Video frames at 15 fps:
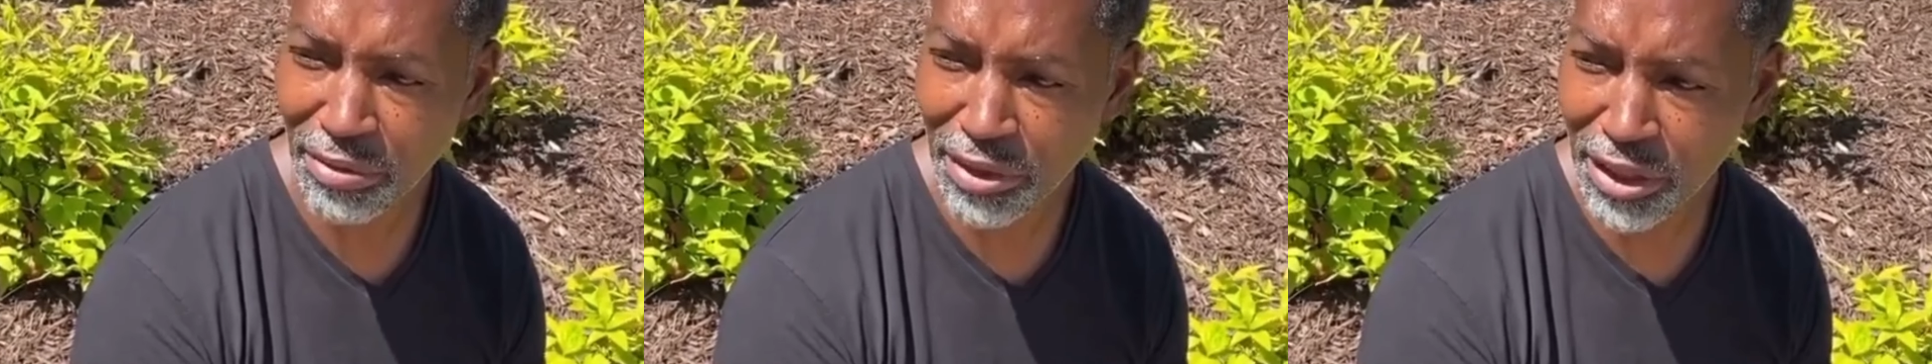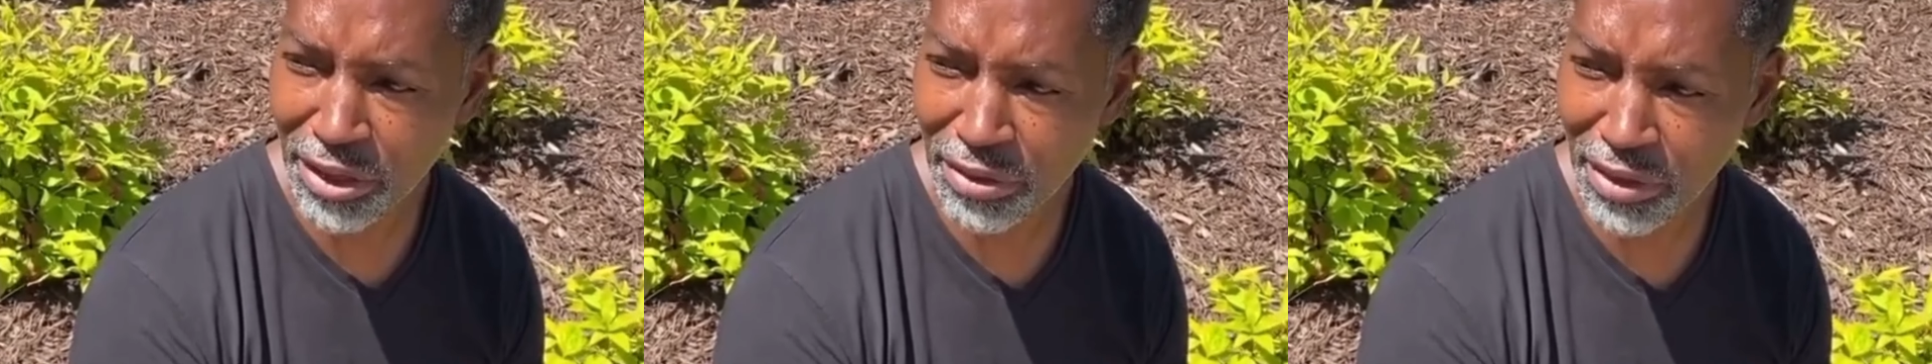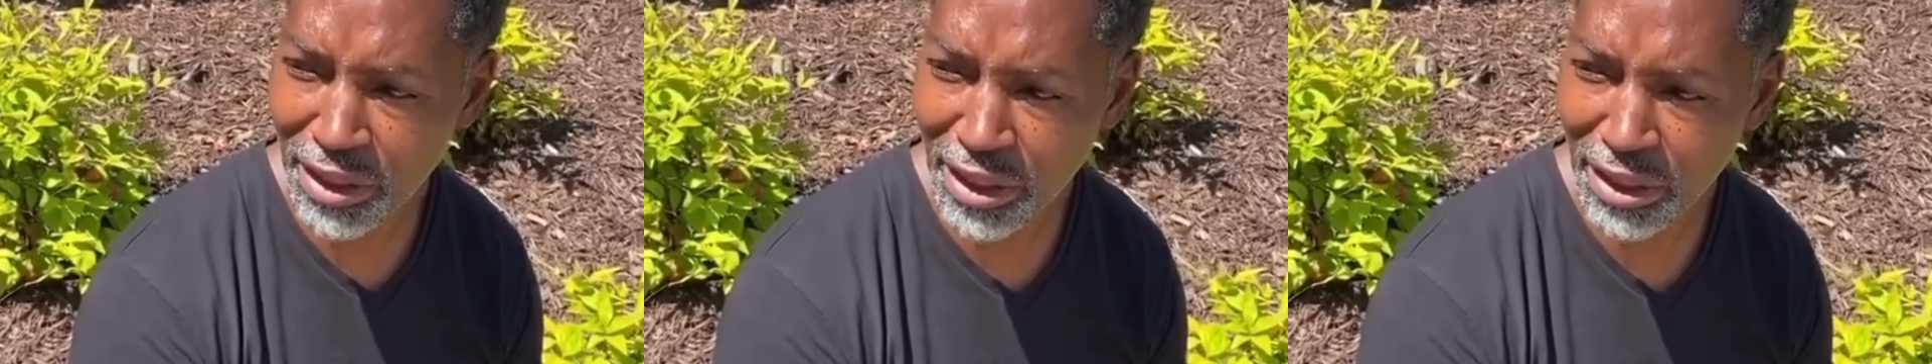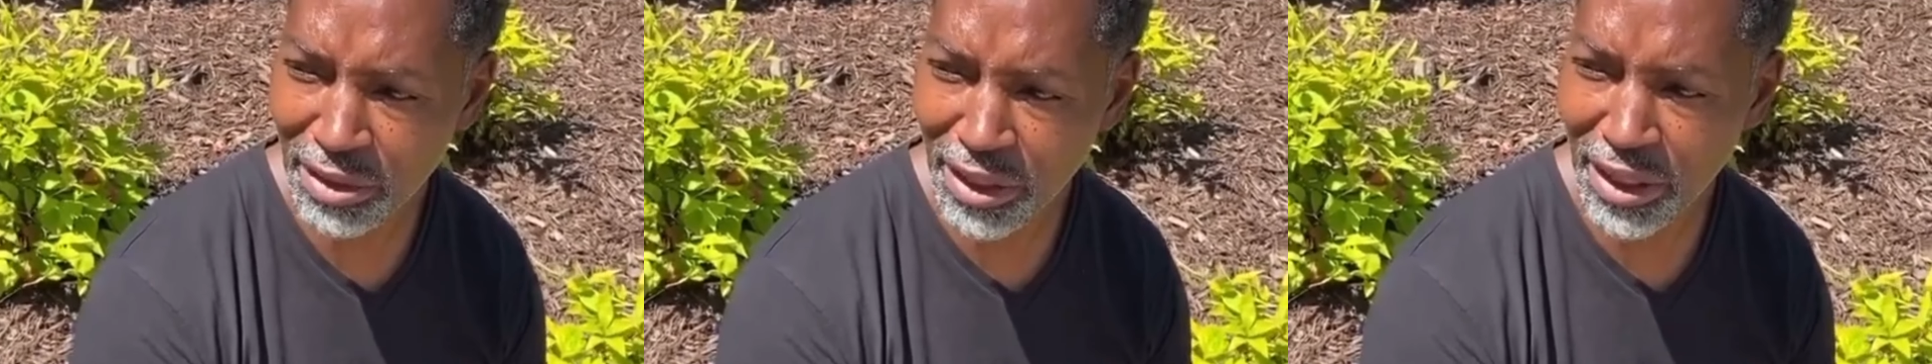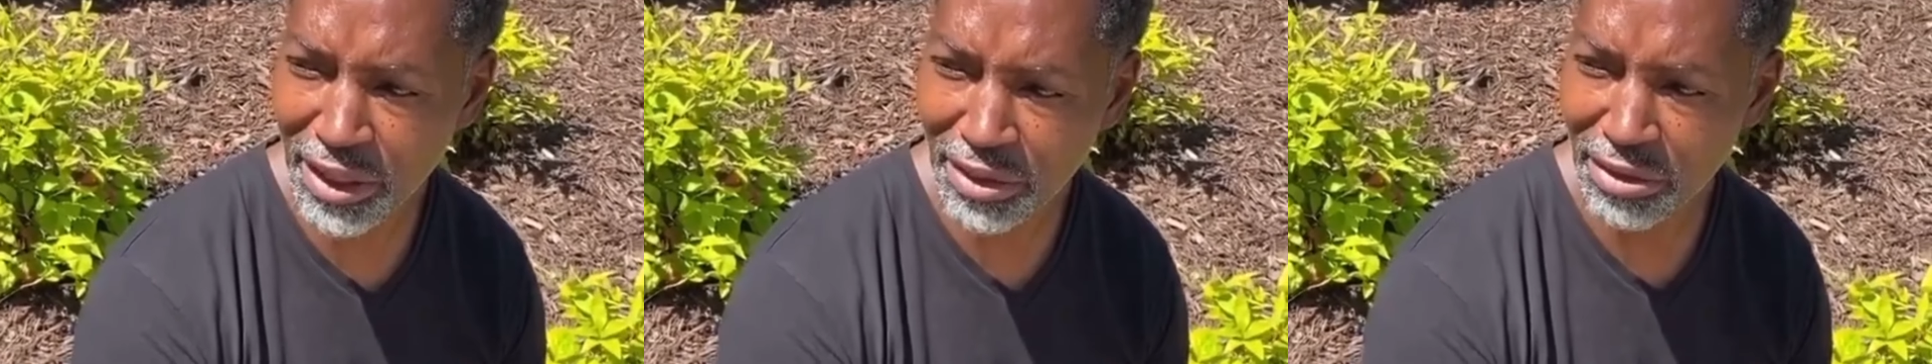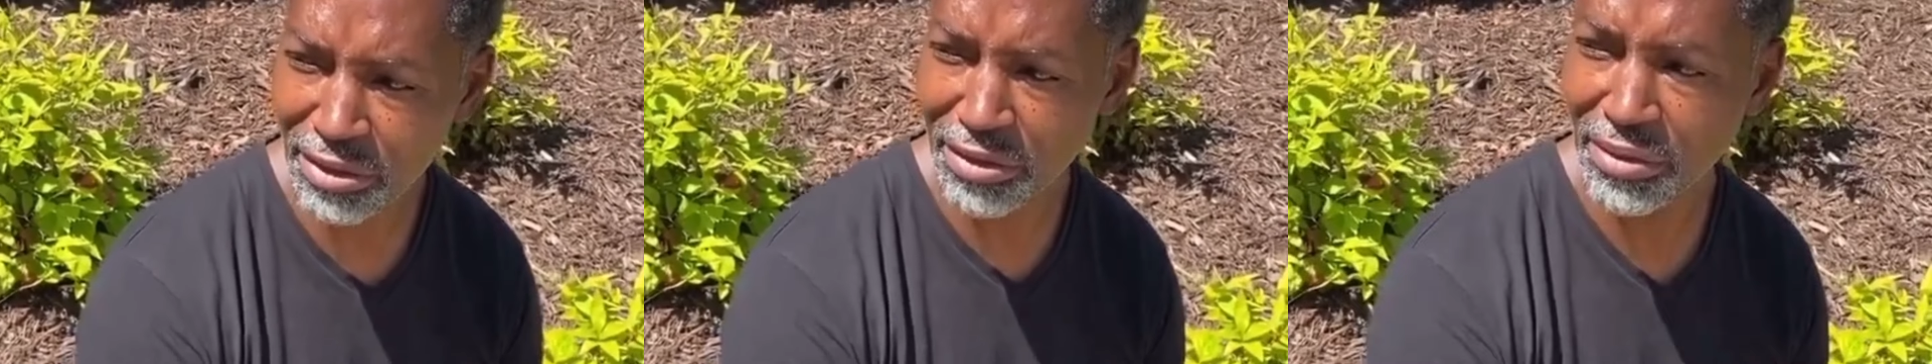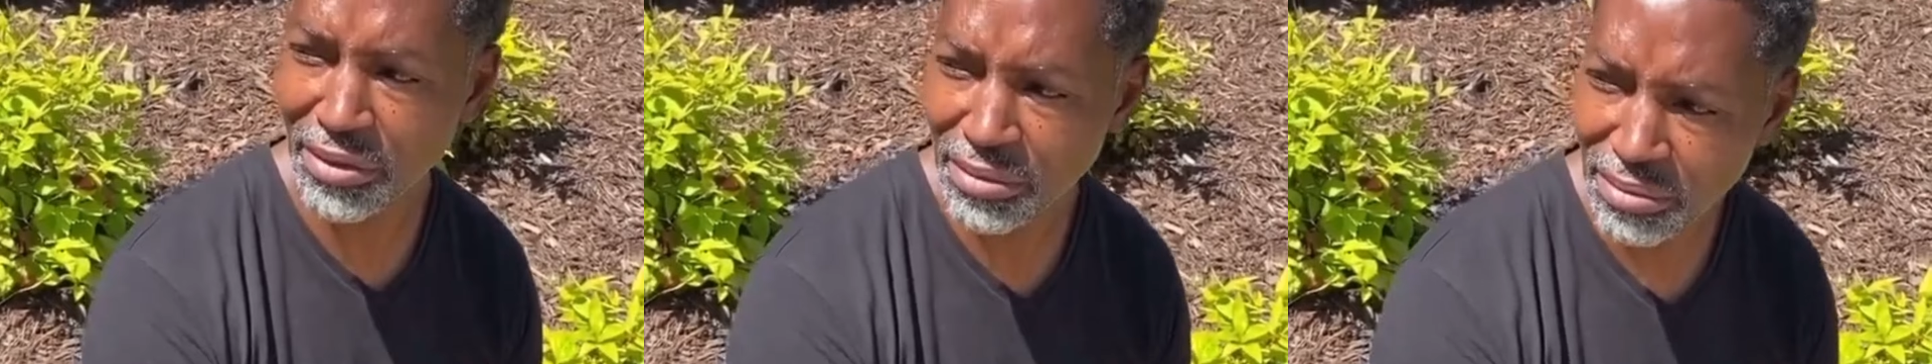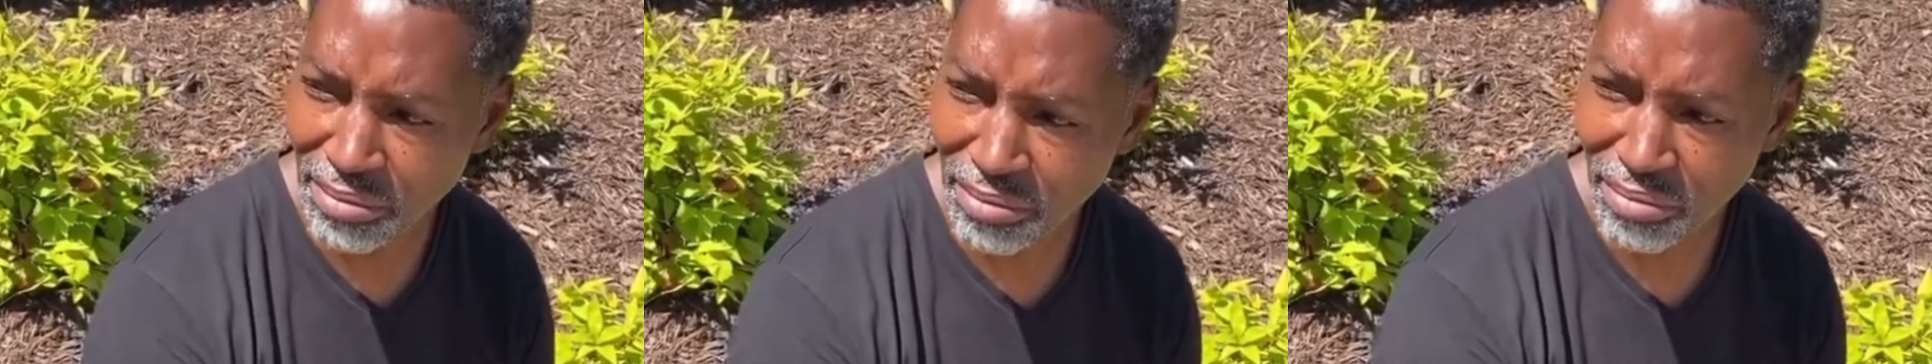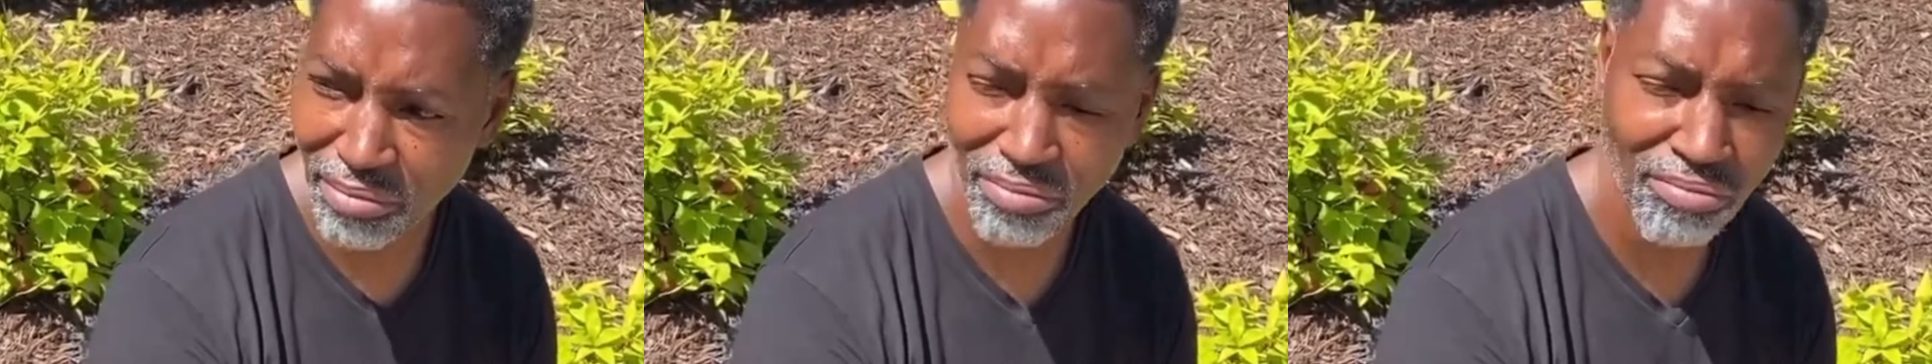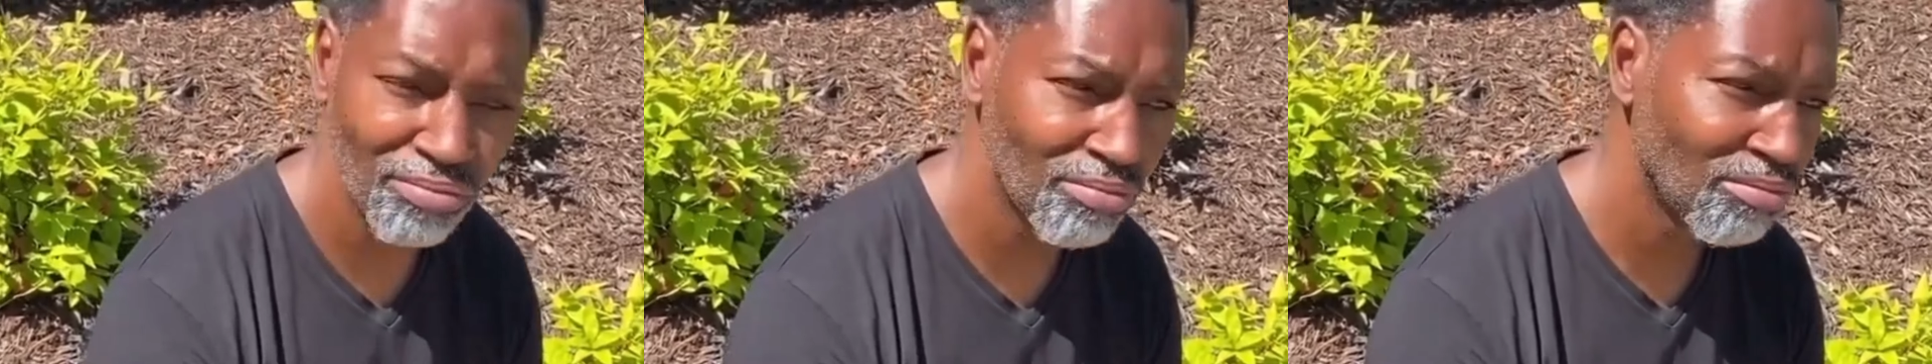Hibernation from my fucking
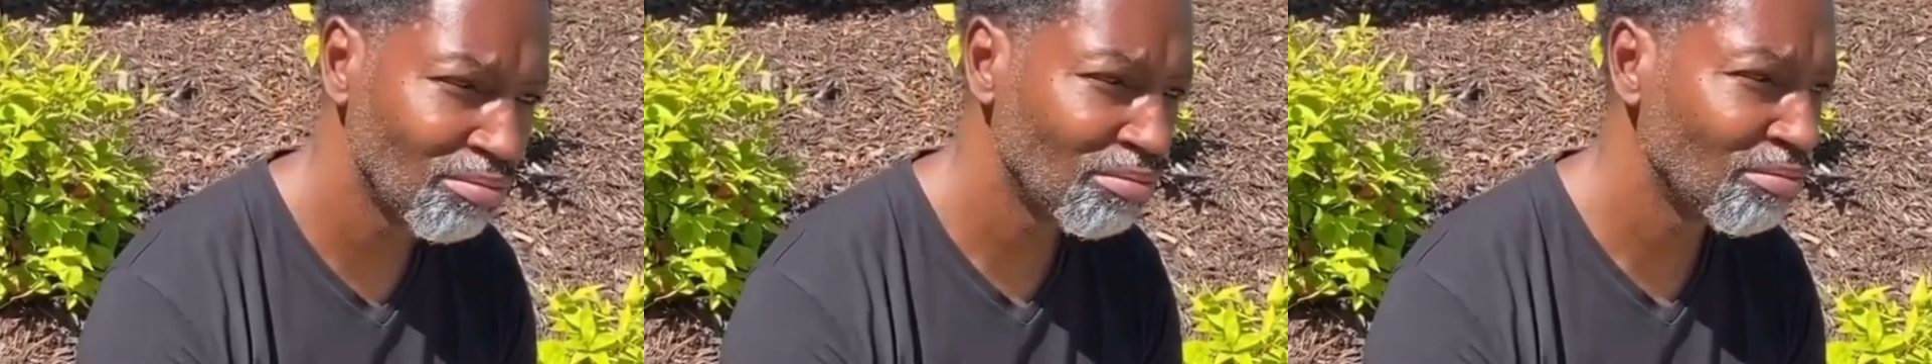law